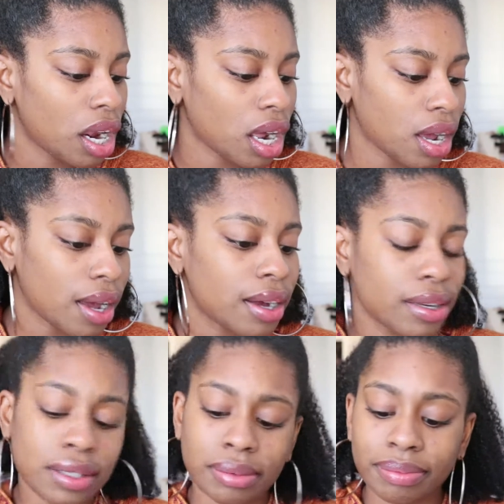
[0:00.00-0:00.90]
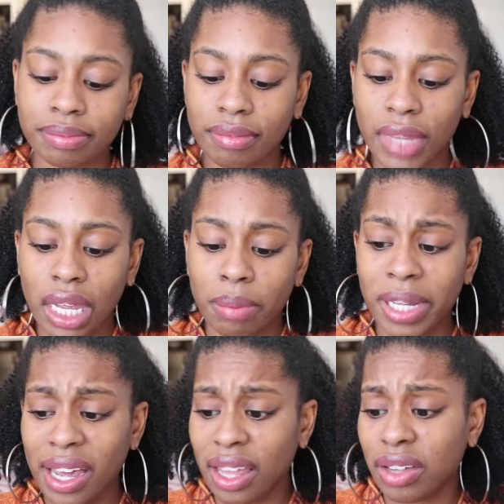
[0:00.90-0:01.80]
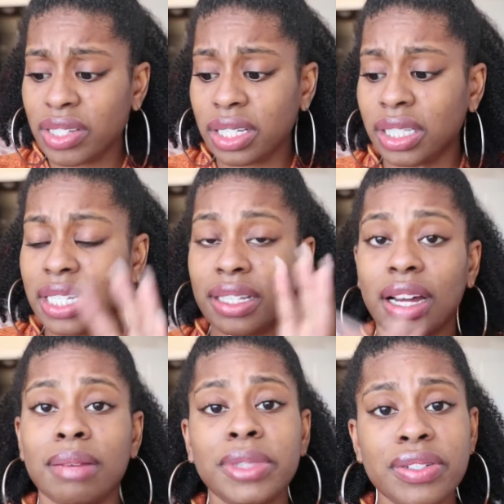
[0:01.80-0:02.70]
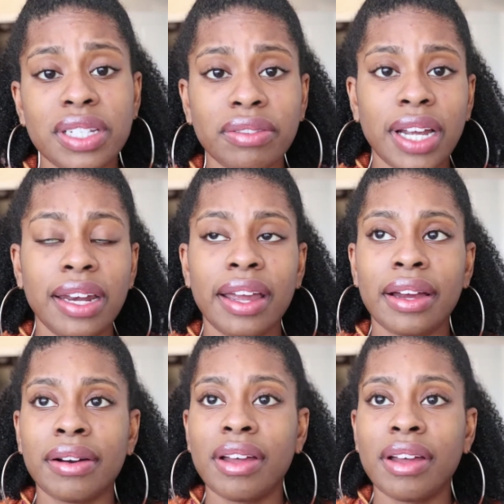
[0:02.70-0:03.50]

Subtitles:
But yeah, those are the things that I'm using right now.